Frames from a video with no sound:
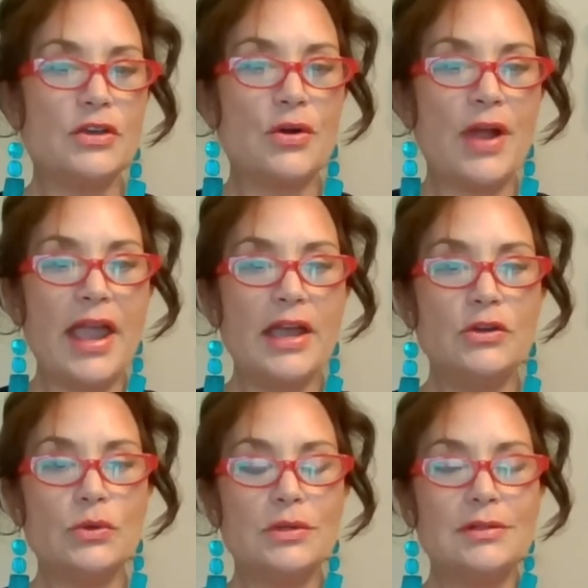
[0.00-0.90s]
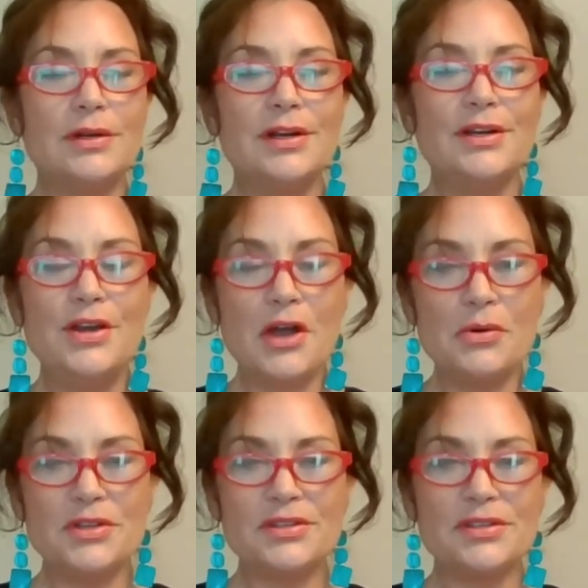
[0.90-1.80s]
your annual
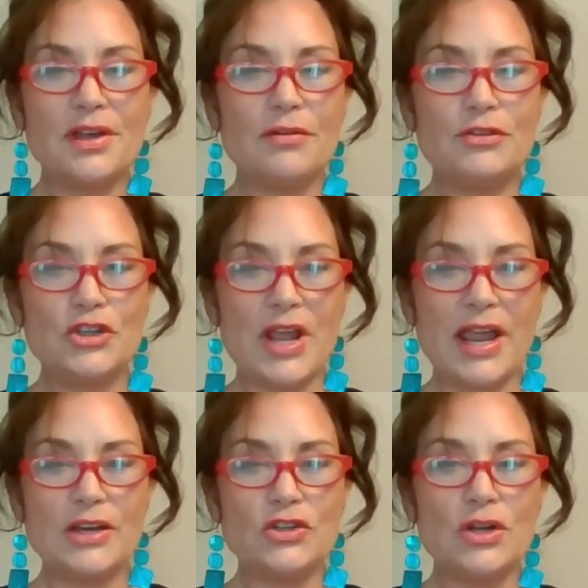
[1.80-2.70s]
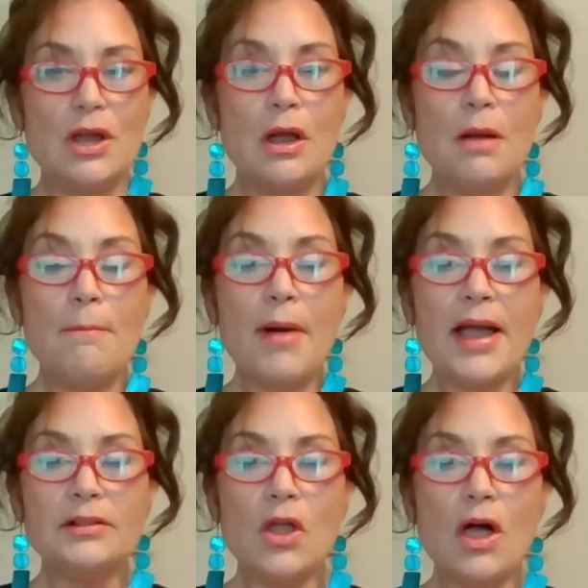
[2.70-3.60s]
notice of change. By
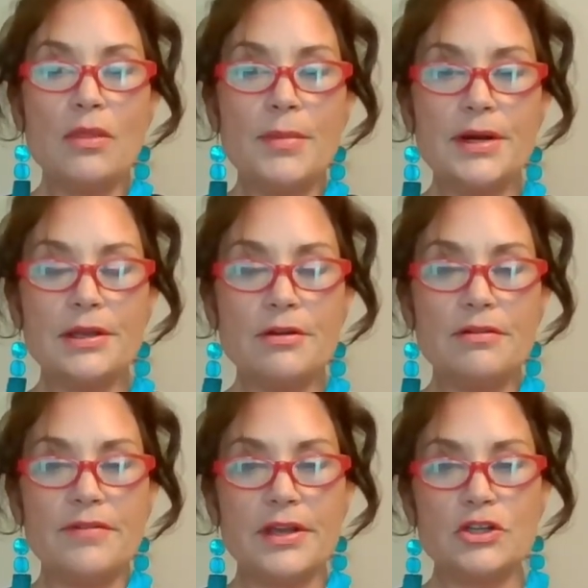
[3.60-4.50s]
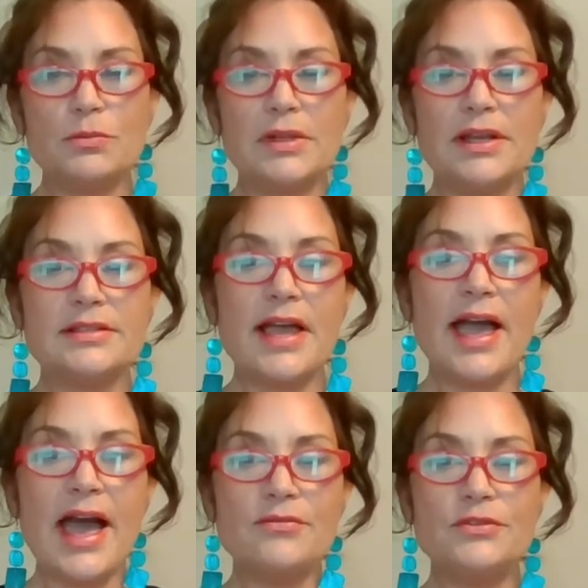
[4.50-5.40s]
law, the Medicare Advantage plans
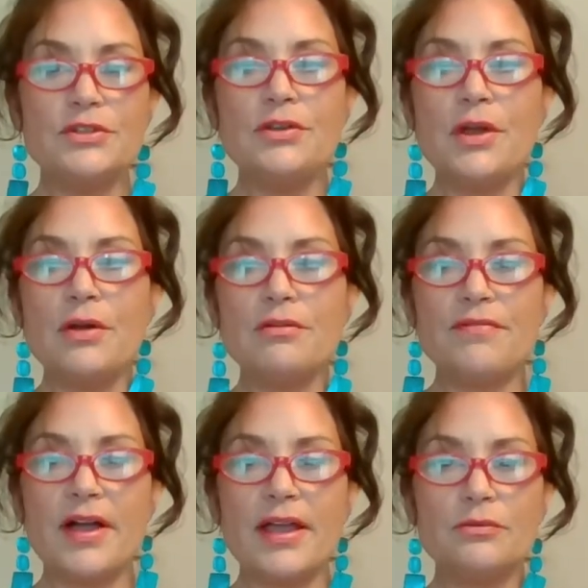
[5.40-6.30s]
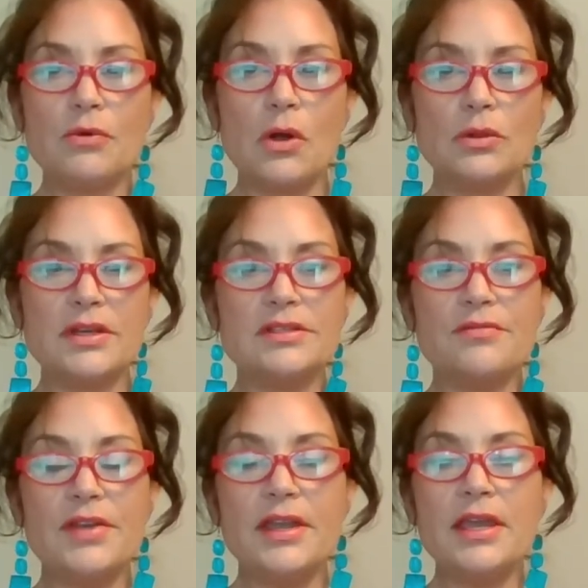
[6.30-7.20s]
have to notify enrollees
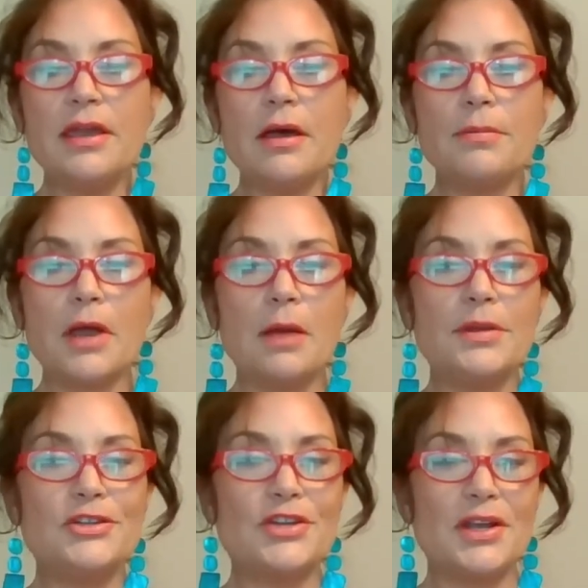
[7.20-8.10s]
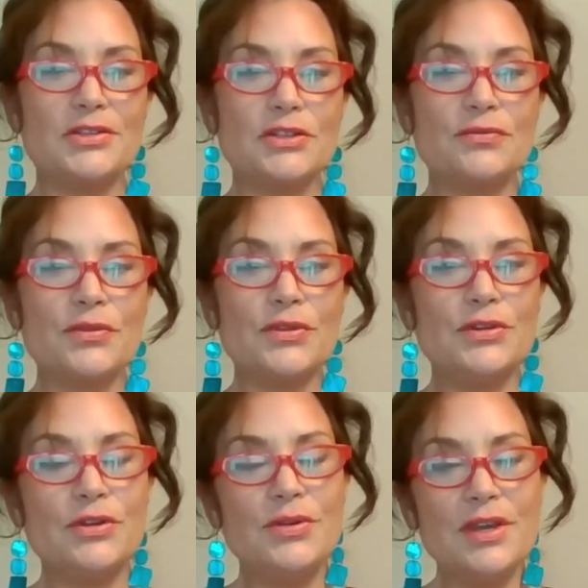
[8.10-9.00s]
of any upcoming changes for the
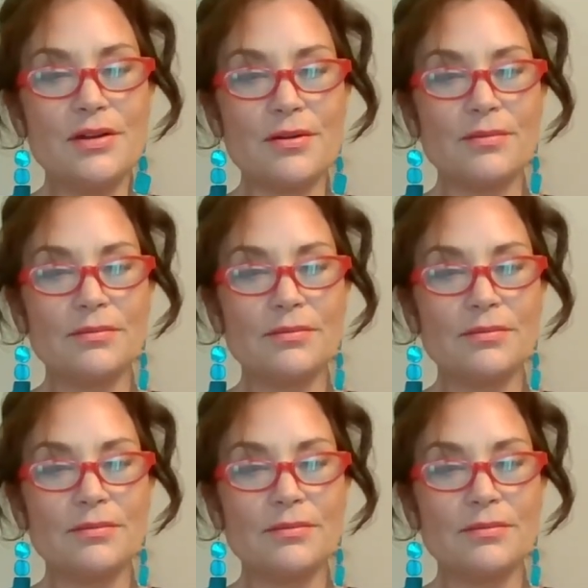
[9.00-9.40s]
new year.